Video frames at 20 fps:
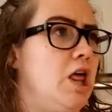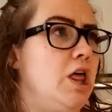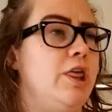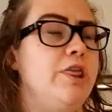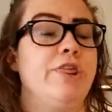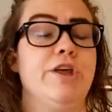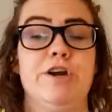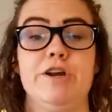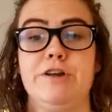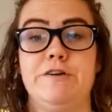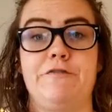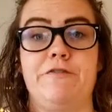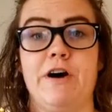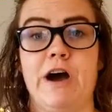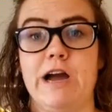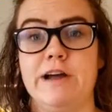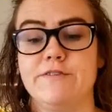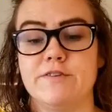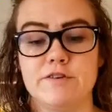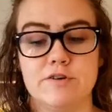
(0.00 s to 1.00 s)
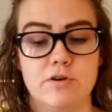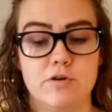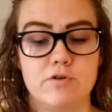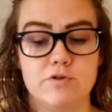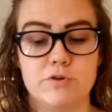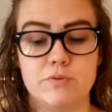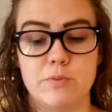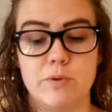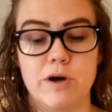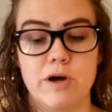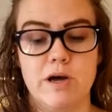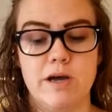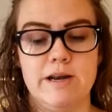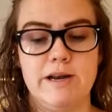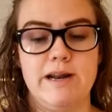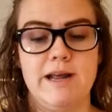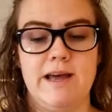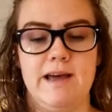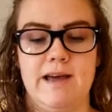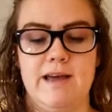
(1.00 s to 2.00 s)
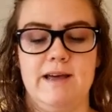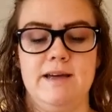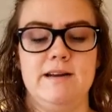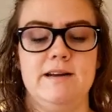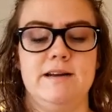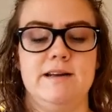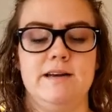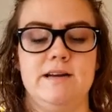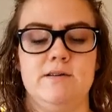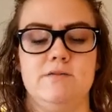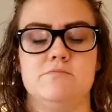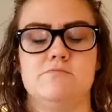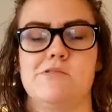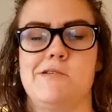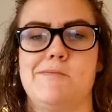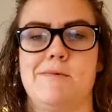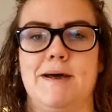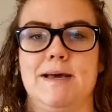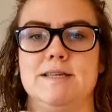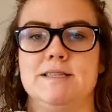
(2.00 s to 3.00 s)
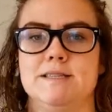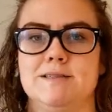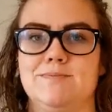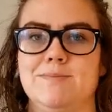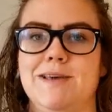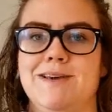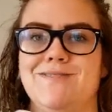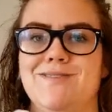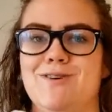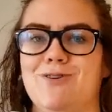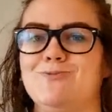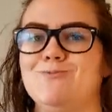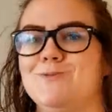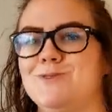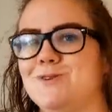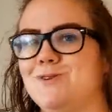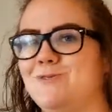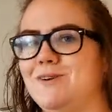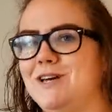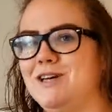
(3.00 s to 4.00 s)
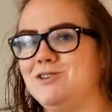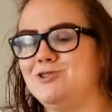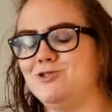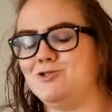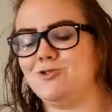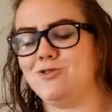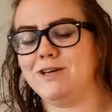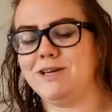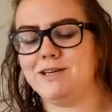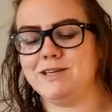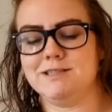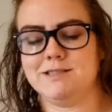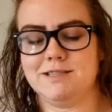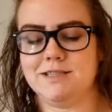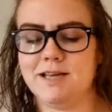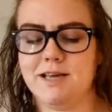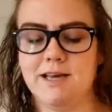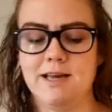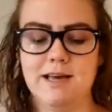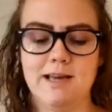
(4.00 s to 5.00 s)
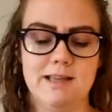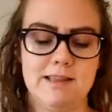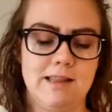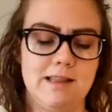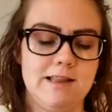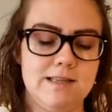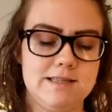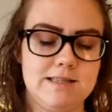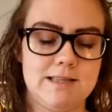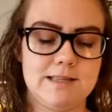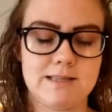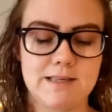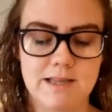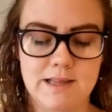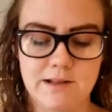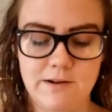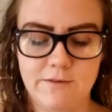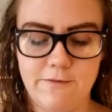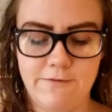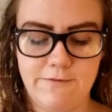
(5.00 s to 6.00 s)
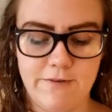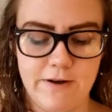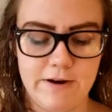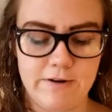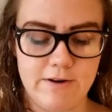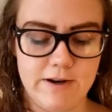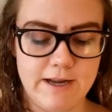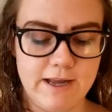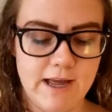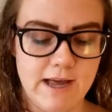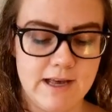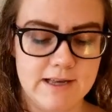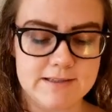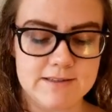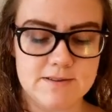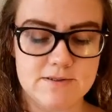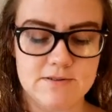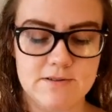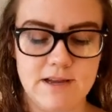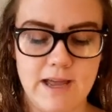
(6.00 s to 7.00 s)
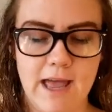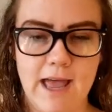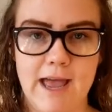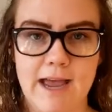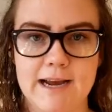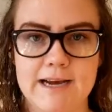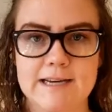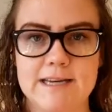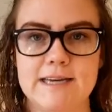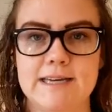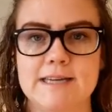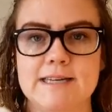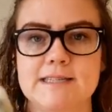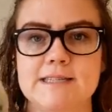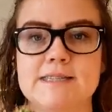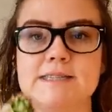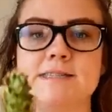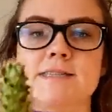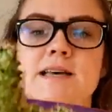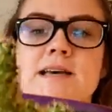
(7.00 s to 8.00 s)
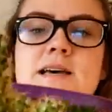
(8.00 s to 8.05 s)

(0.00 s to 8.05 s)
35-year-old one, and it reminds me of home, so I enjoy it. And then this is a little fairy castle cactus.